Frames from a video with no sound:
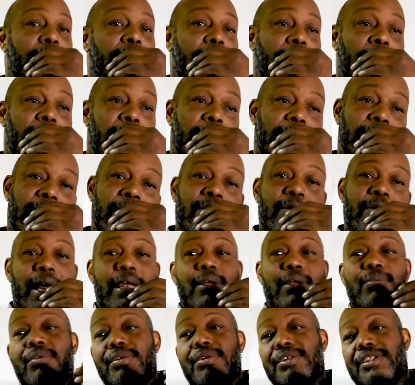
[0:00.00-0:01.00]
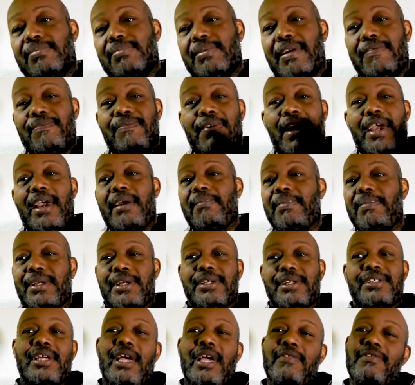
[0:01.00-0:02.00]
You know, nobody wants to be fair
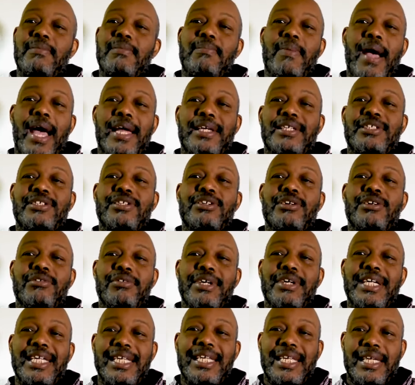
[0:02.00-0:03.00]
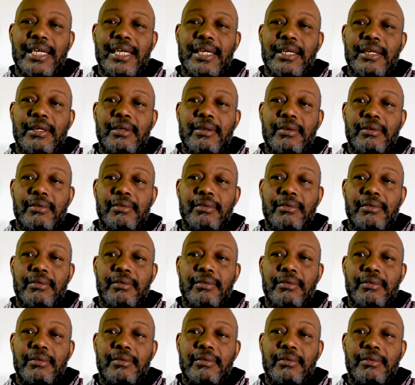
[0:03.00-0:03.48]
because everybody's greedy.